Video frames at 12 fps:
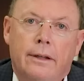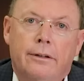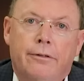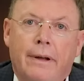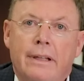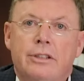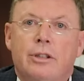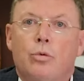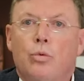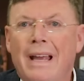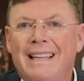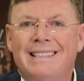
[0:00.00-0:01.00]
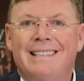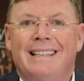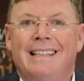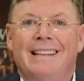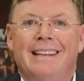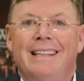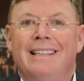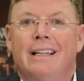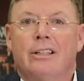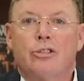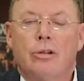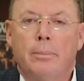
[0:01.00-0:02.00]
The defense rests in
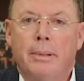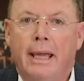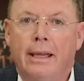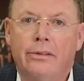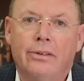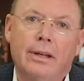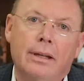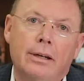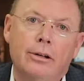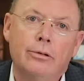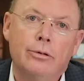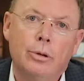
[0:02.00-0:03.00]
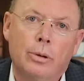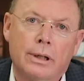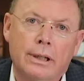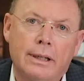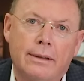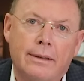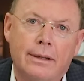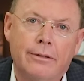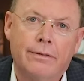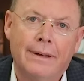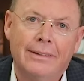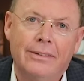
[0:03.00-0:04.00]
the Trump case in New York. The
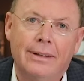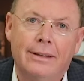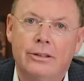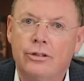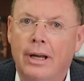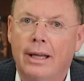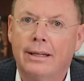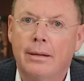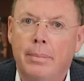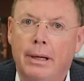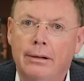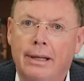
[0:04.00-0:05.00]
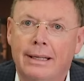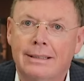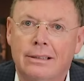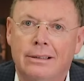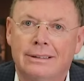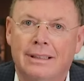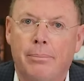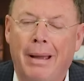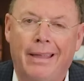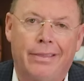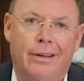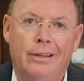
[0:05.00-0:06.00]
defense in the Chad Daybell case calls a
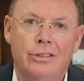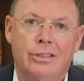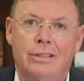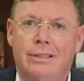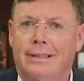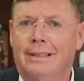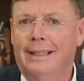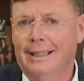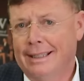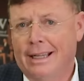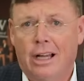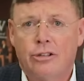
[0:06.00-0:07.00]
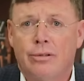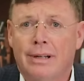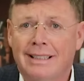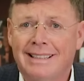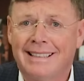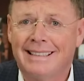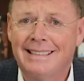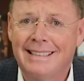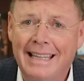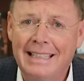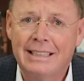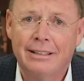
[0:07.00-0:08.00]
pathologist to contradict the
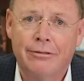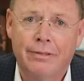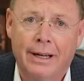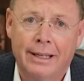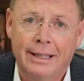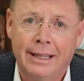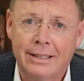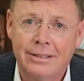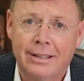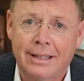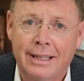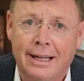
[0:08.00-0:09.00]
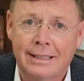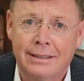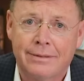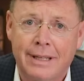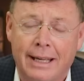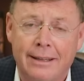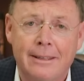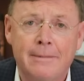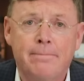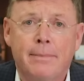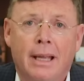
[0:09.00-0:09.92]
state's finding as to the cause of death.